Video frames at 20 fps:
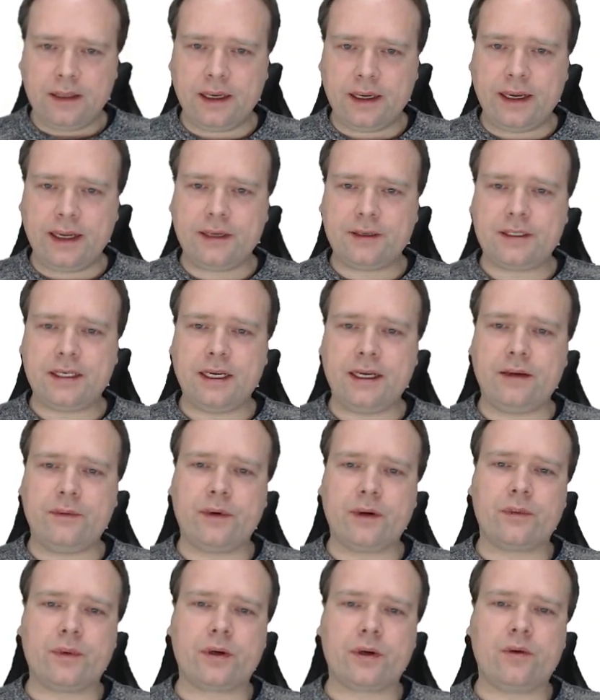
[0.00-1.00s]
Then I annotated
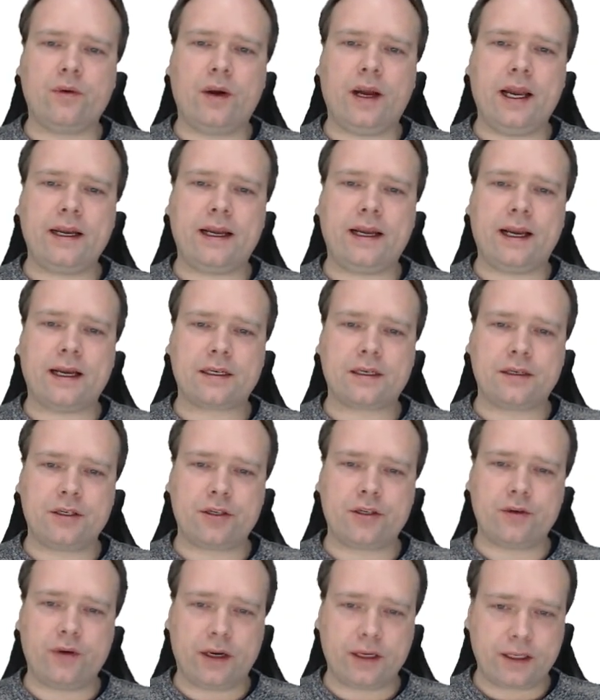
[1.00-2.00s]
with required args
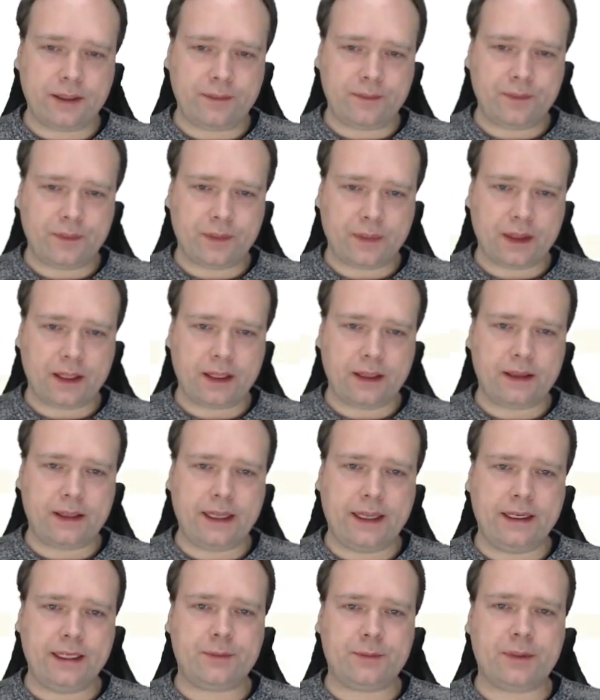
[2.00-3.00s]
constructor.
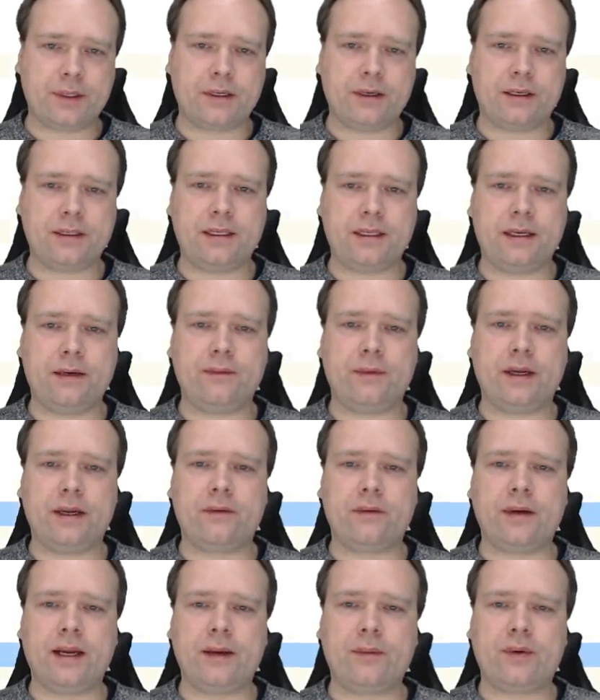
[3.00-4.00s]
That is because then when
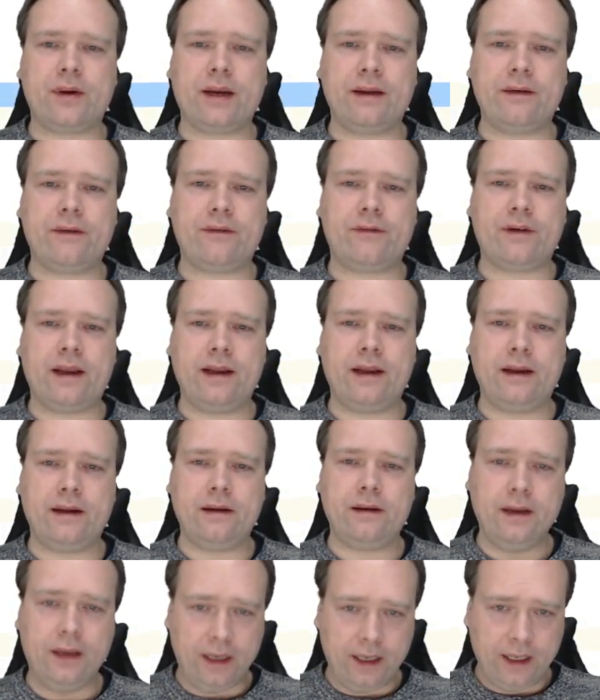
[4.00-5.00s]
I write private
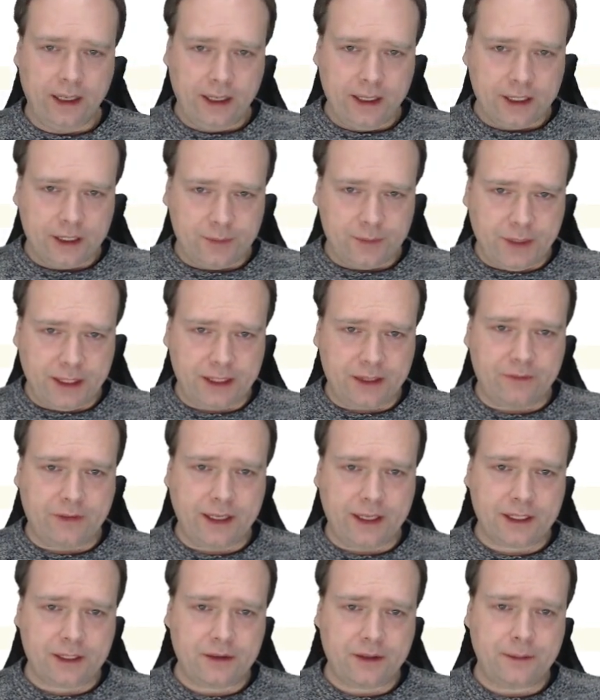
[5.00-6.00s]
final spaceship
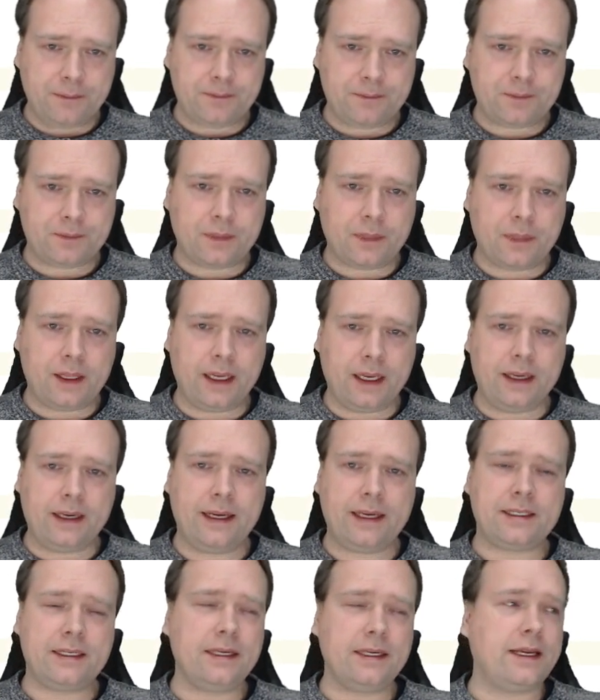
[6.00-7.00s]
factory, then
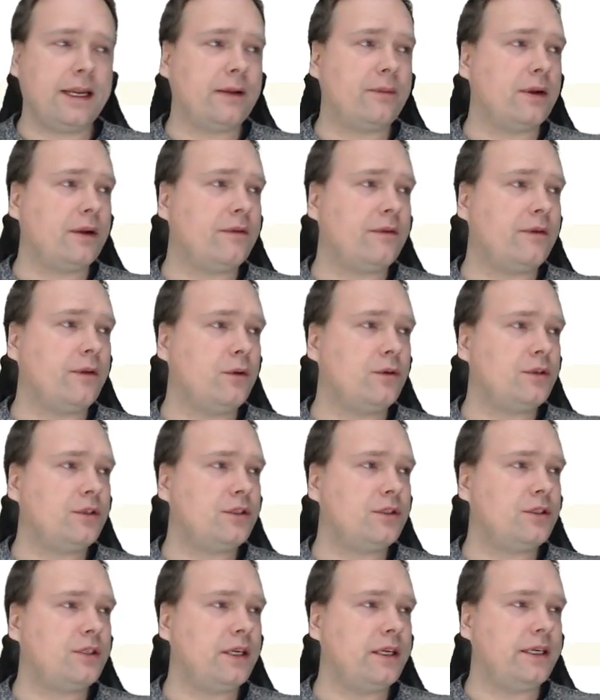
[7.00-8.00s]
I actually get one of
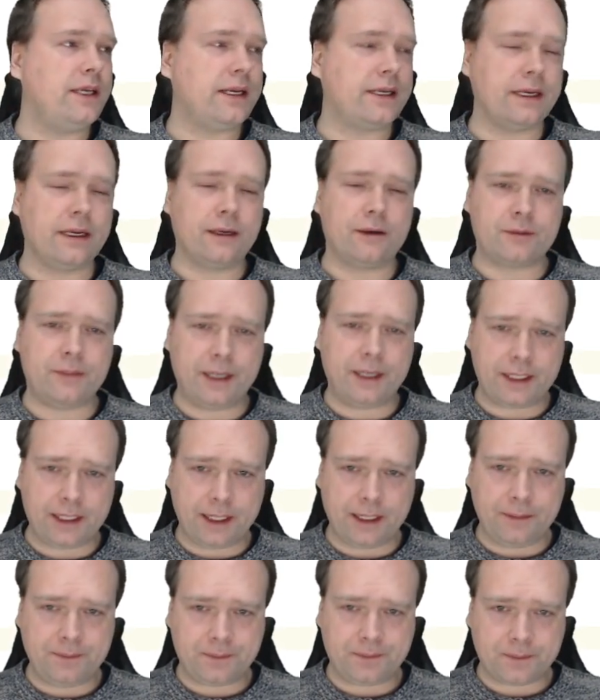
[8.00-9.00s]
those injected
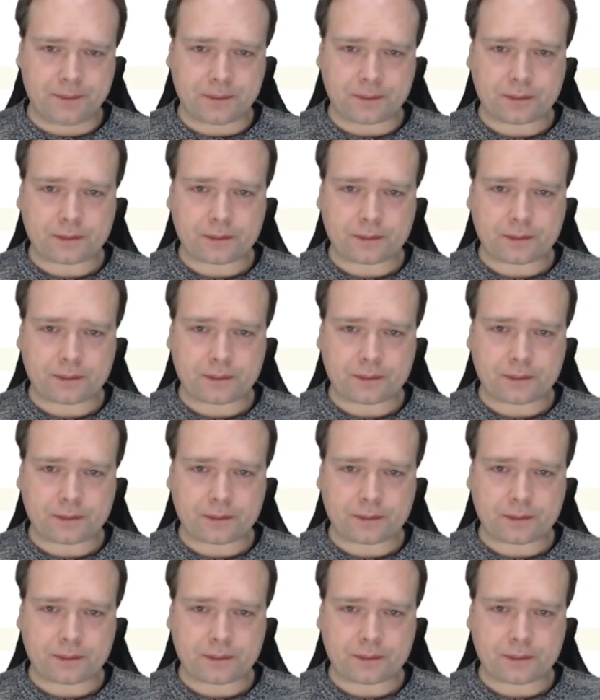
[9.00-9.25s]
automatically.